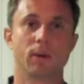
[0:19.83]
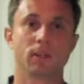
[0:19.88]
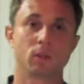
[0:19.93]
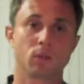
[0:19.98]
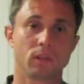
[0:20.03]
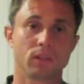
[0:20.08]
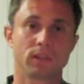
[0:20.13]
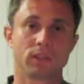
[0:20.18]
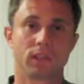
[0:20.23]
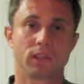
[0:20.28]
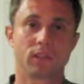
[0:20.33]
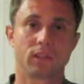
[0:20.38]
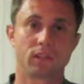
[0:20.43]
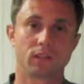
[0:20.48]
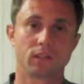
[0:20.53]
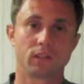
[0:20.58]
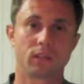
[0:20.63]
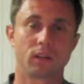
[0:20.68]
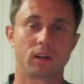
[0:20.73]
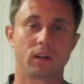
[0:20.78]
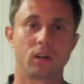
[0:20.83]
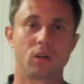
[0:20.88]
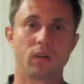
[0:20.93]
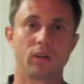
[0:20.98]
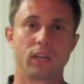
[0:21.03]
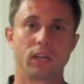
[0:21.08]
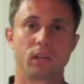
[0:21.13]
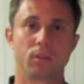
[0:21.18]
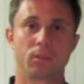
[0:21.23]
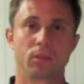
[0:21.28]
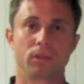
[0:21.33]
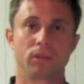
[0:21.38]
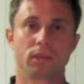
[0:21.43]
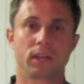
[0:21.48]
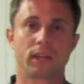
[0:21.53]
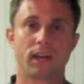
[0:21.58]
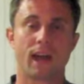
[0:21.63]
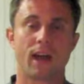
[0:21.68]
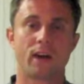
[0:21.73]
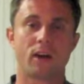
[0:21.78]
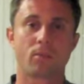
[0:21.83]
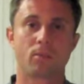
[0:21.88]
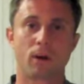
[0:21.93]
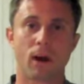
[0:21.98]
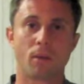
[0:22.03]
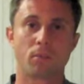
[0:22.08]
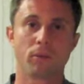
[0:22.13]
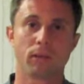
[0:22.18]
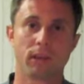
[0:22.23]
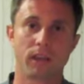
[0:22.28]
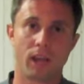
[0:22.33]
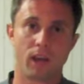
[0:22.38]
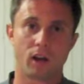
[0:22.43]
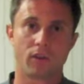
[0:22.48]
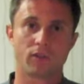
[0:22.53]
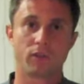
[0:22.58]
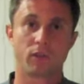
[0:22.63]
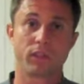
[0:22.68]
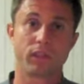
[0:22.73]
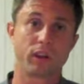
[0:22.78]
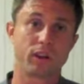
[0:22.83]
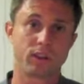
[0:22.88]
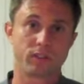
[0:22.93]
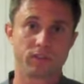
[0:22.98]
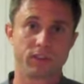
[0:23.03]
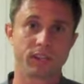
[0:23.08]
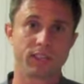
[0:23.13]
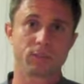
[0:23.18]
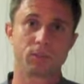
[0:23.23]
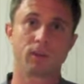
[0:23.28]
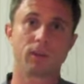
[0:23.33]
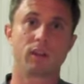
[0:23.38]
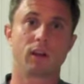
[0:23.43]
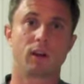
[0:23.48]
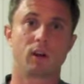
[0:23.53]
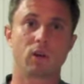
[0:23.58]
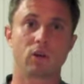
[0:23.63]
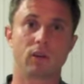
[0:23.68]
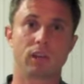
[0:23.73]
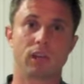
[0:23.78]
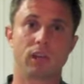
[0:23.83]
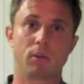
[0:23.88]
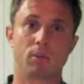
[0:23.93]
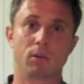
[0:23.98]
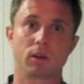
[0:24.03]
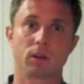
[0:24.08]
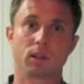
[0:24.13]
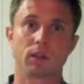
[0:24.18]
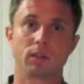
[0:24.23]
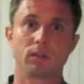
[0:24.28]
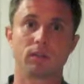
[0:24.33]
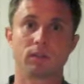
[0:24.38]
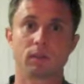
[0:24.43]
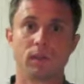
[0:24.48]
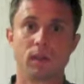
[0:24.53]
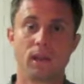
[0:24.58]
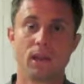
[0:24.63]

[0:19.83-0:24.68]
as well as their goalkeepers, on how to properly care for their investment, their goalkeeper gloves.